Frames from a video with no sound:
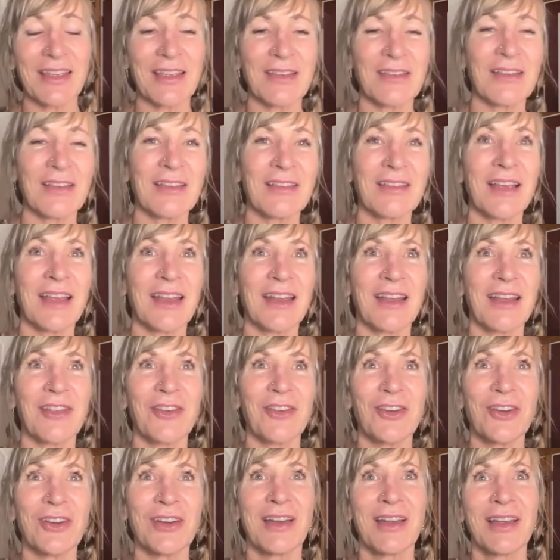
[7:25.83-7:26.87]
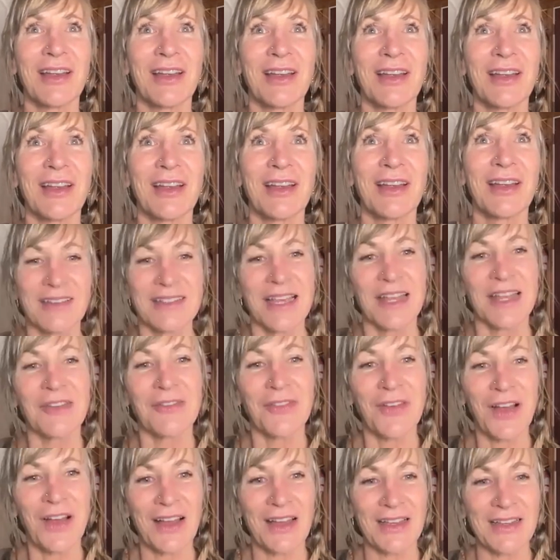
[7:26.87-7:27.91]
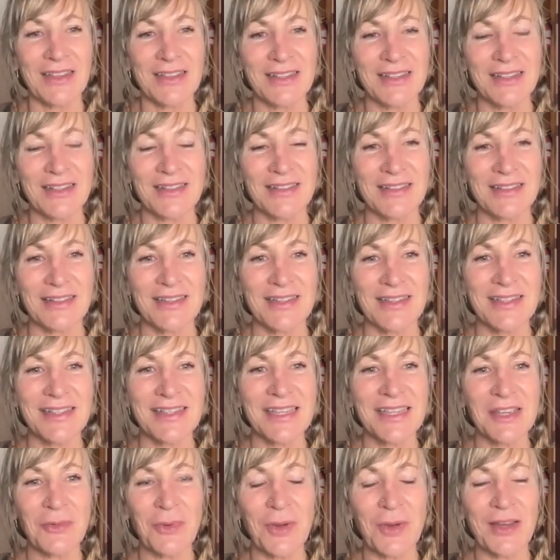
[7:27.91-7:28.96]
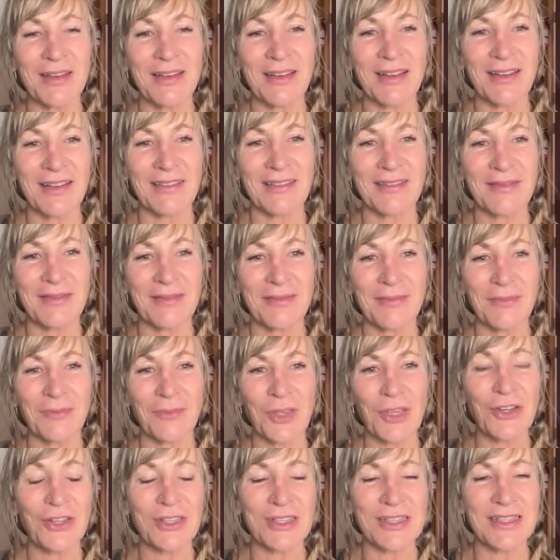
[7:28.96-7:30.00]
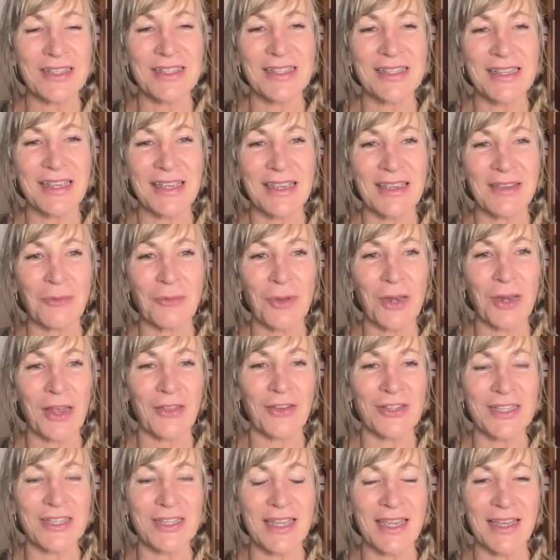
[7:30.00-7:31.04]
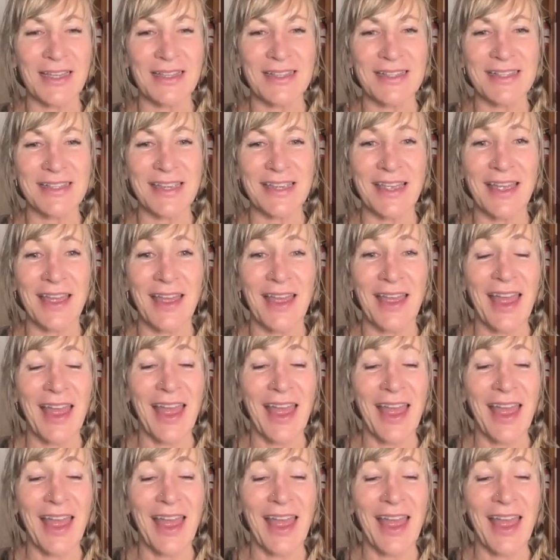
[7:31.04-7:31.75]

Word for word: It gives us that other set of eyes to see what we couldn't see and what others can't see.